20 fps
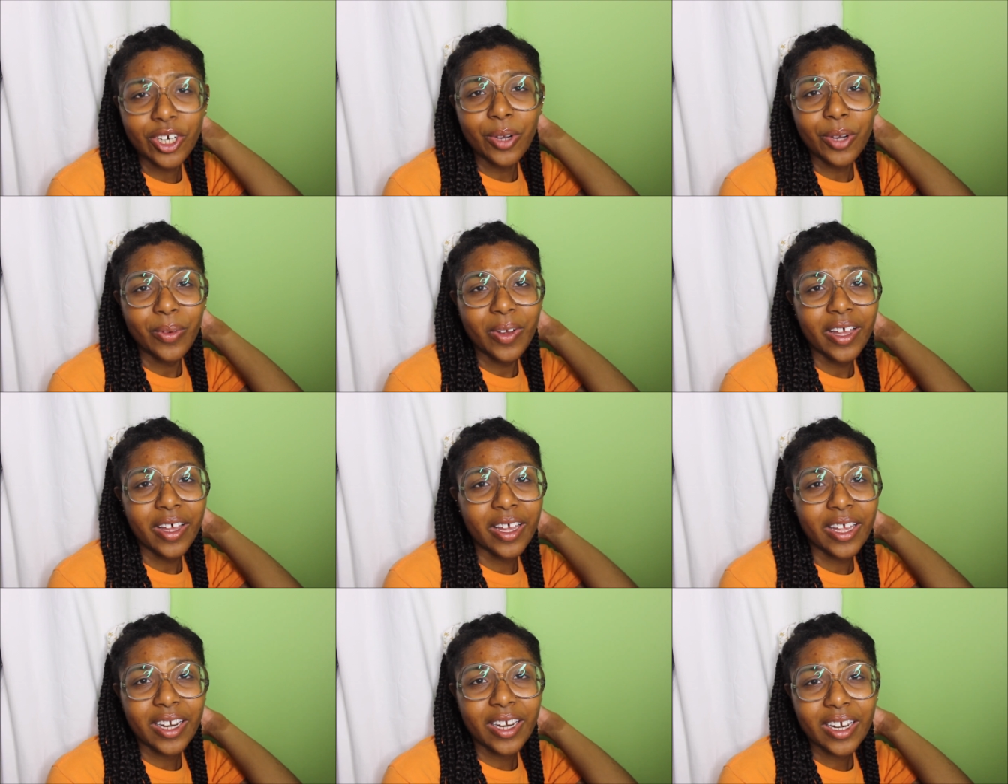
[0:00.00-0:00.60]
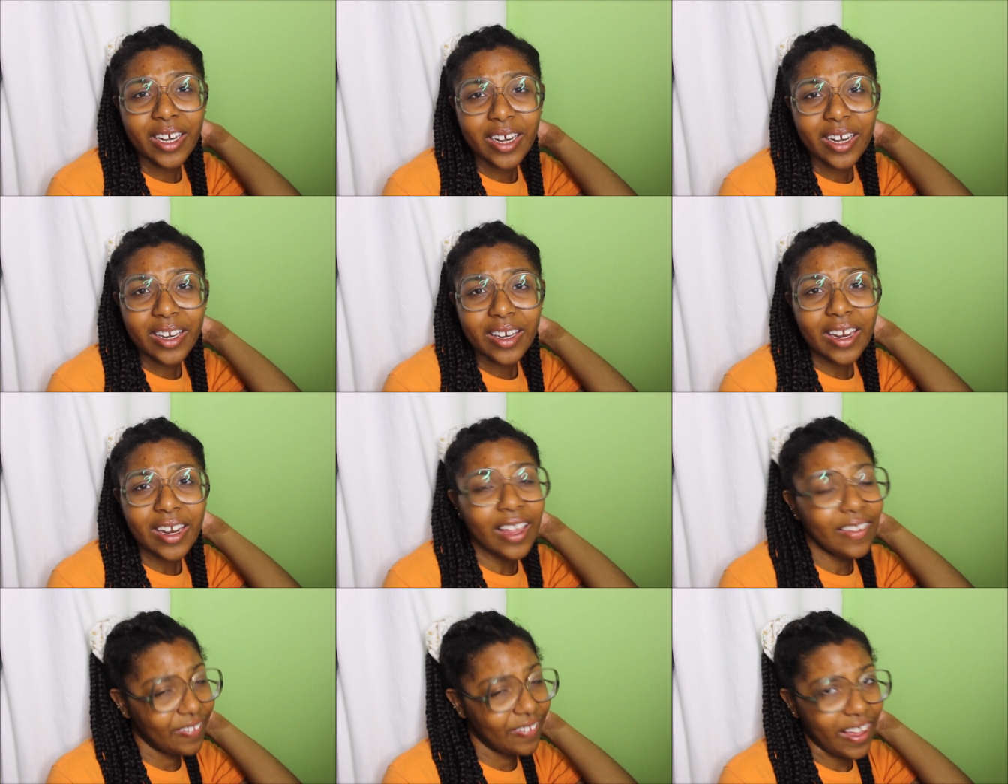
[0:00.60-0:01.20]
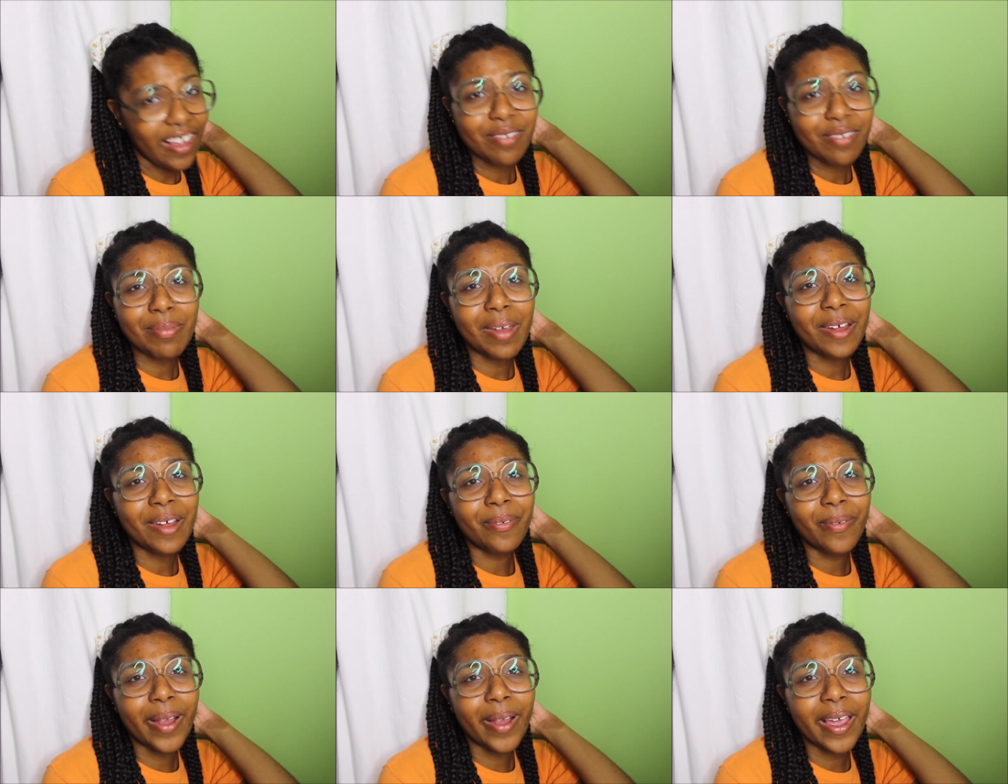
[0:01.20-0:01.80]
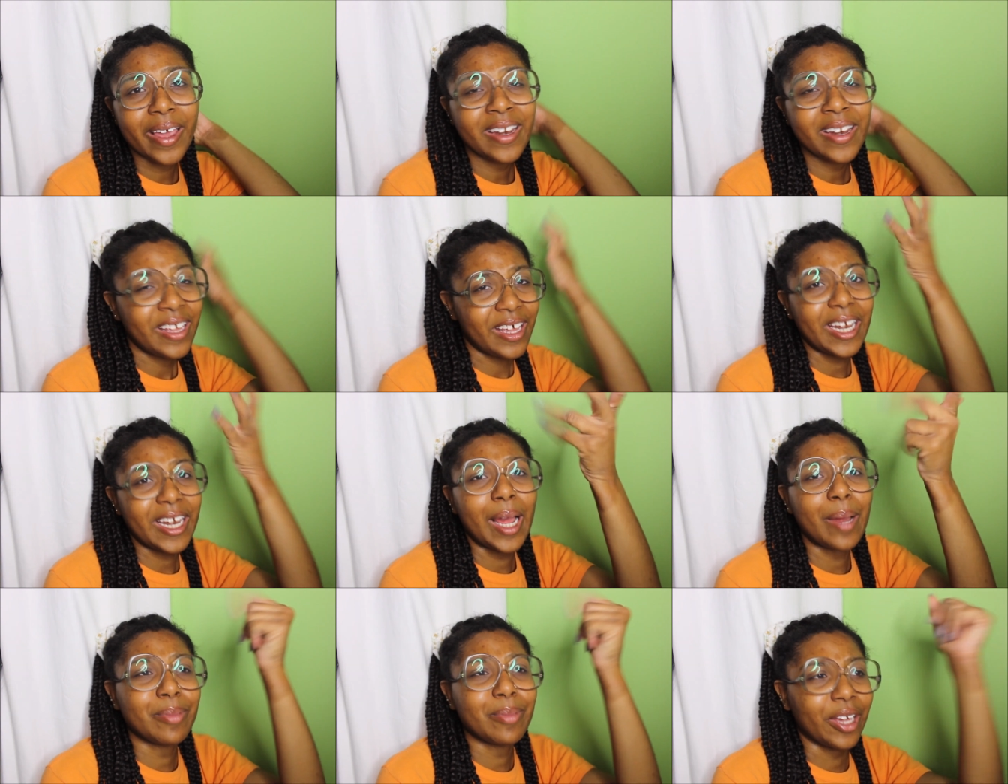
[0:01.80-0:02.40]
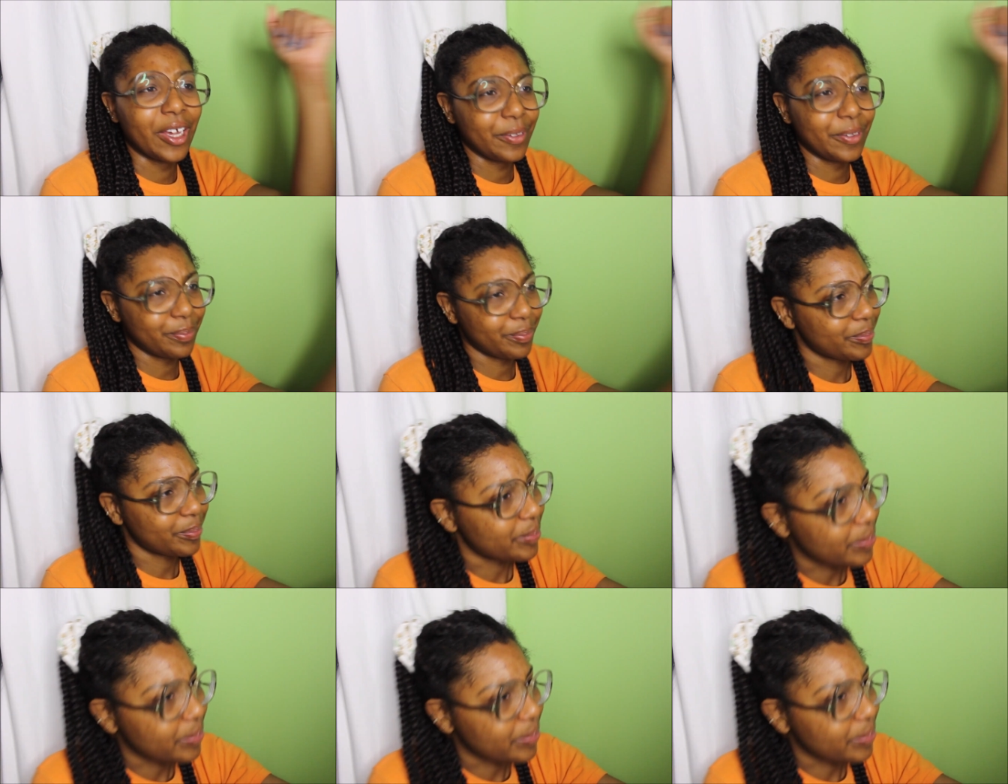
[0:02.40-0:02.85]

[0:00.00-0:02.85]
you know what? that's my rant and I'm done.